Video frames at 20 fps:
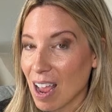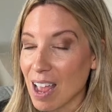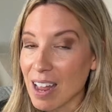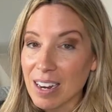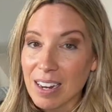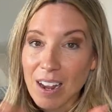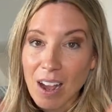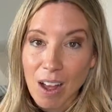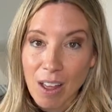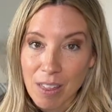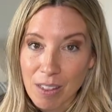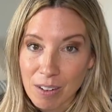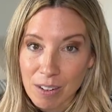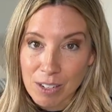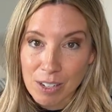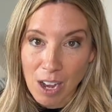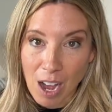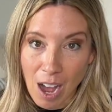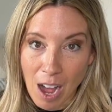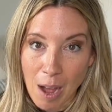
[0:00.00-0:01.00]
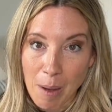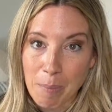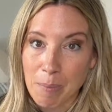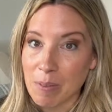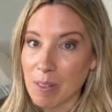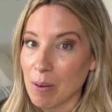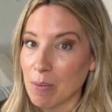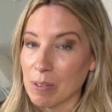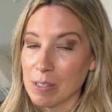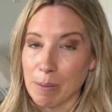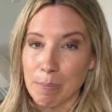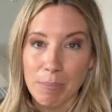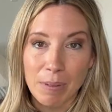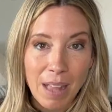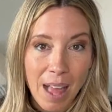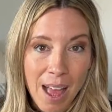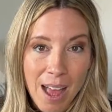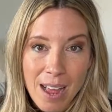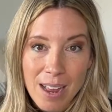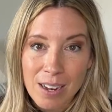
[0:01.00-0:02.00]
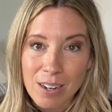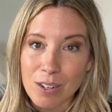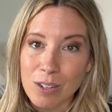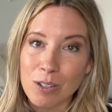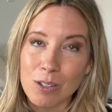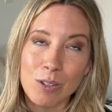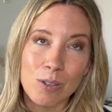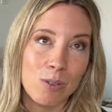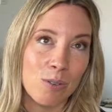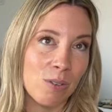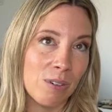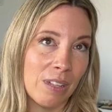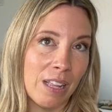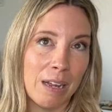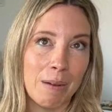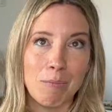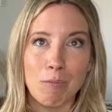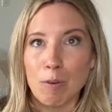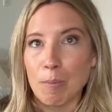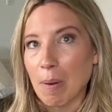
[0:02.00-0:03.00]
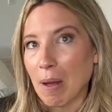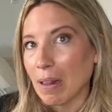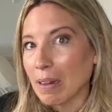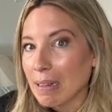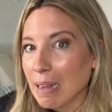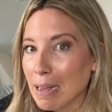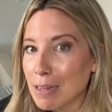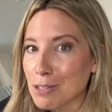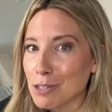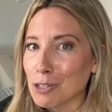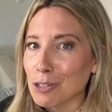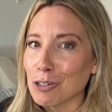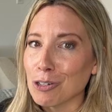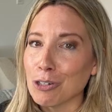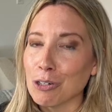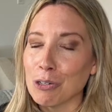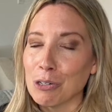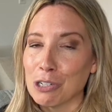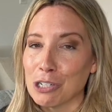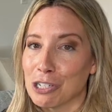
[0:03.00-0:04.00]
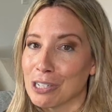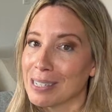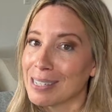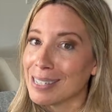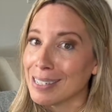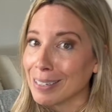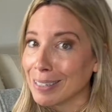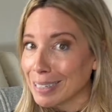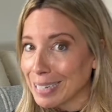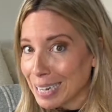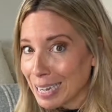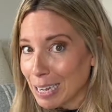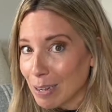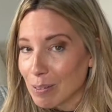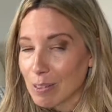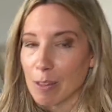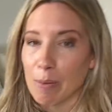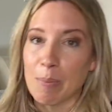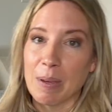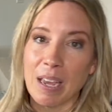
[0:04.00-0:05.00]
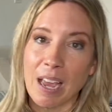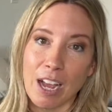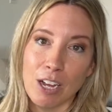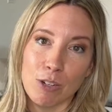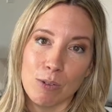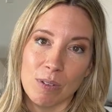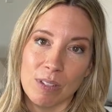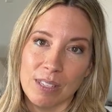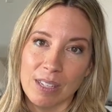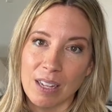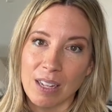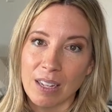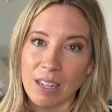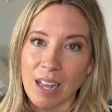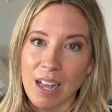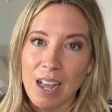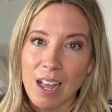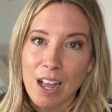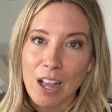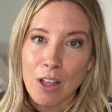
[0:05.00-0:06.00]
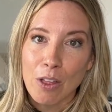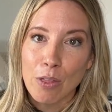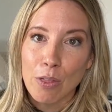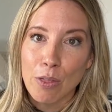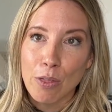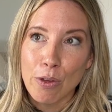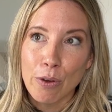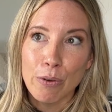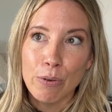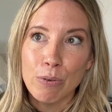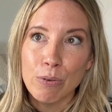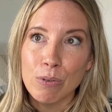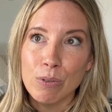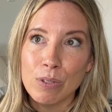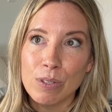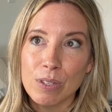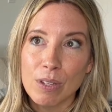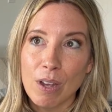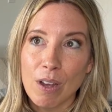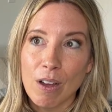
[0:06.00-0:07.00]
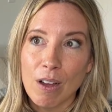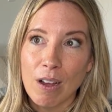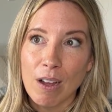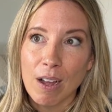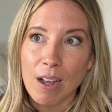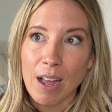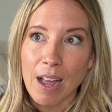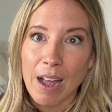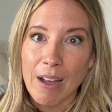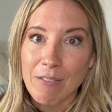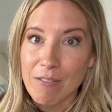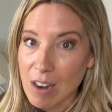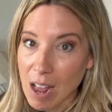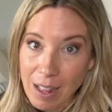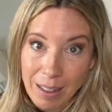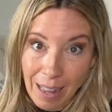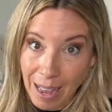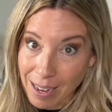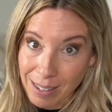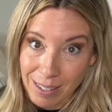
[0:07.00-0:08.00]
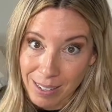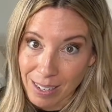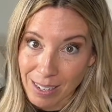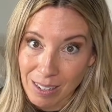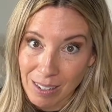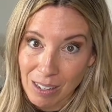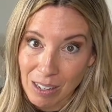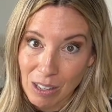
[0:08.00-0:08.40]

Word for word: Any other top that was a blend or like more polyester or just silky without being actual silk, those have not lasted.